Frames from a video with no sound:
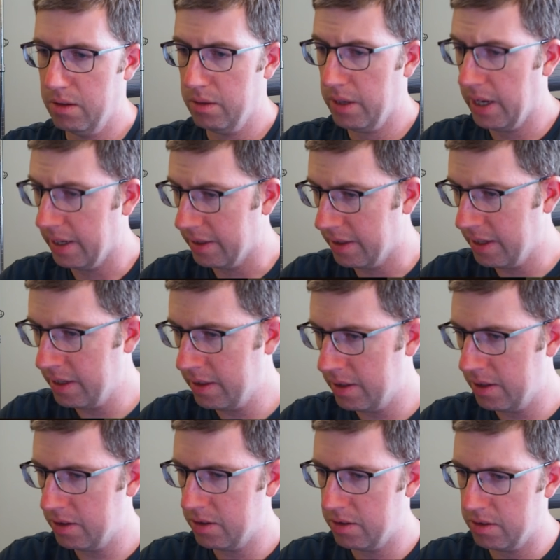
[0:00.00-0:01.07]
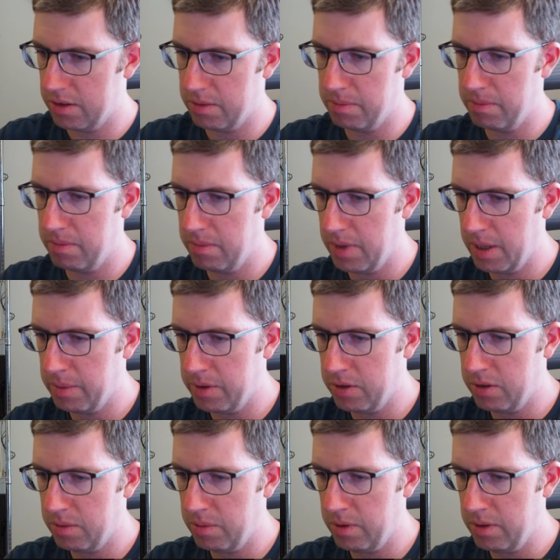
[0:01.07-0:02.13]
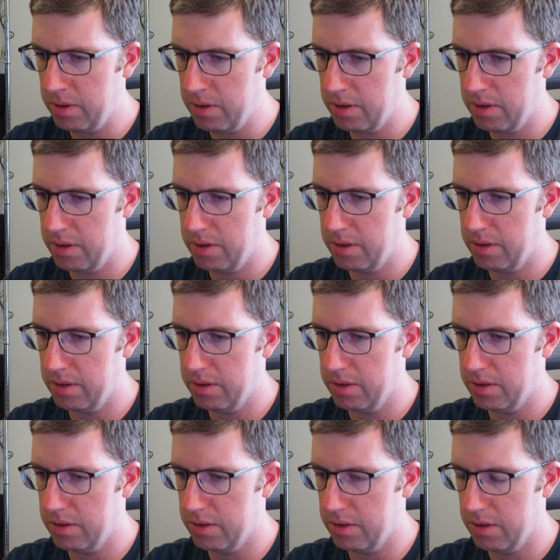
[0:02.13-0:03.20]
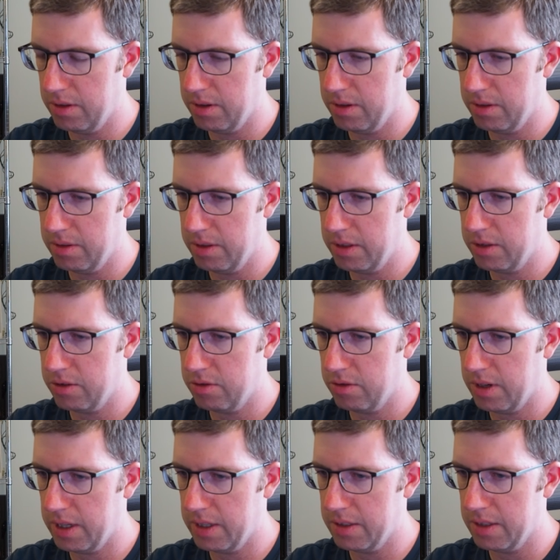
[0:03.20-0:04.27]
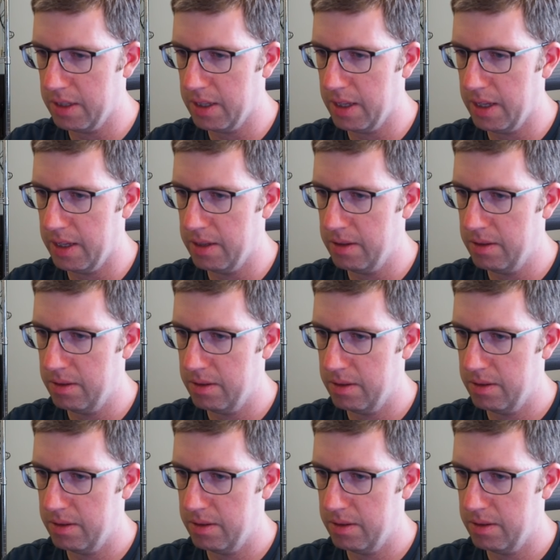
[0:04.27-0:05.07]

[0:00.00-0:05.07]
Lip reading: okay, I think this maybe should work. So let's try this again.